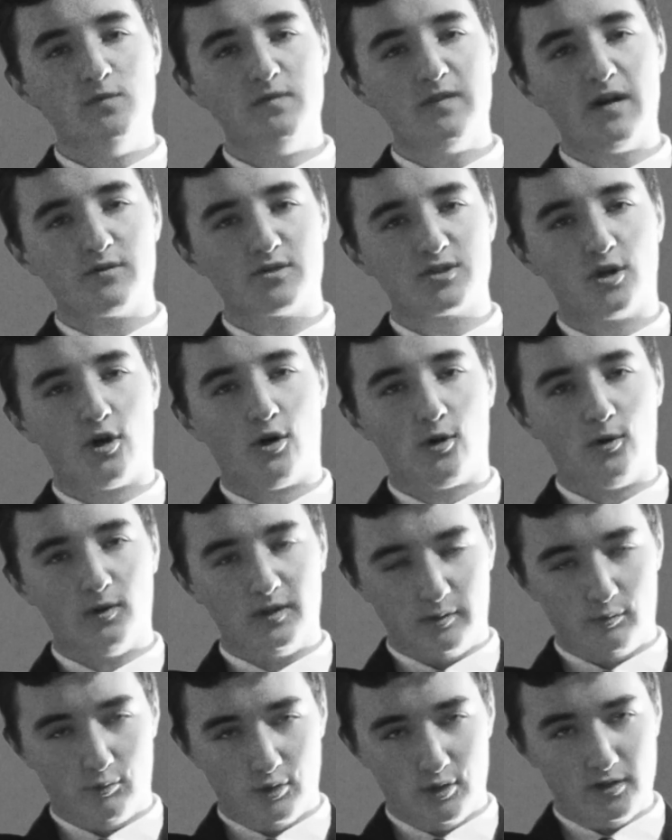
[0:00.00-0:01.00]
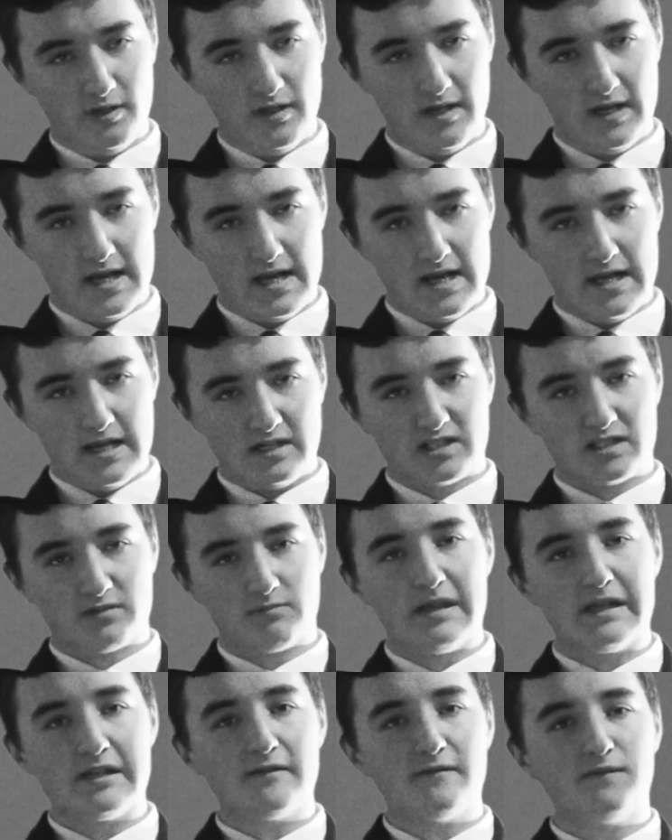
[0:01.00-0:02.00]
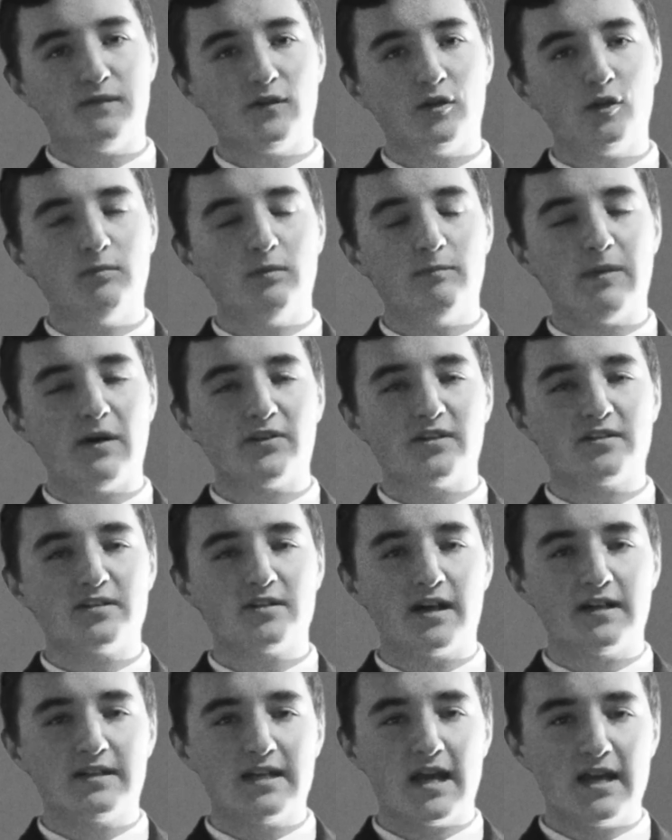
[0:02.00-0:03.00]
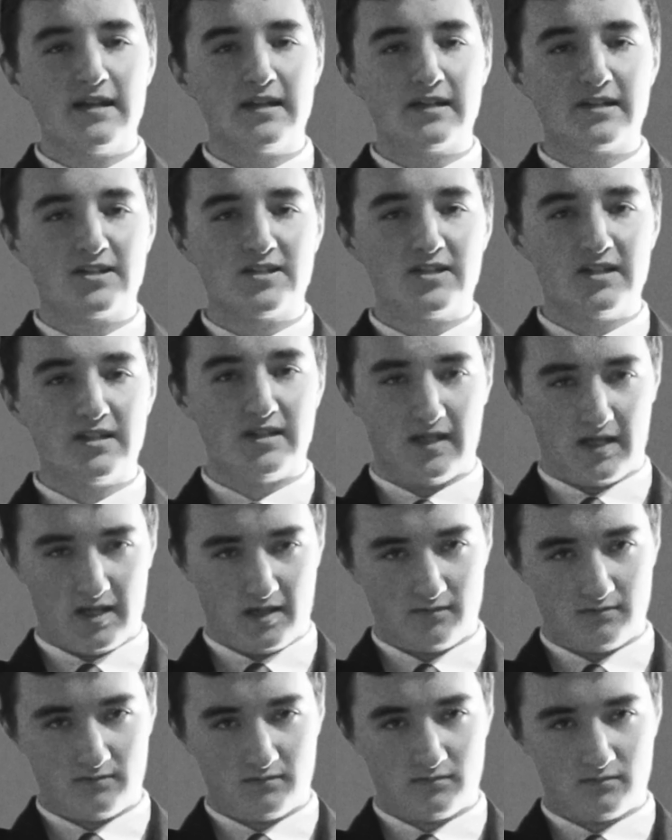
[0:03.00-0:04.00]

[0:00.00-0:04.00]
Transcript: move out to Hollywood to make a film about the Titanic sinking.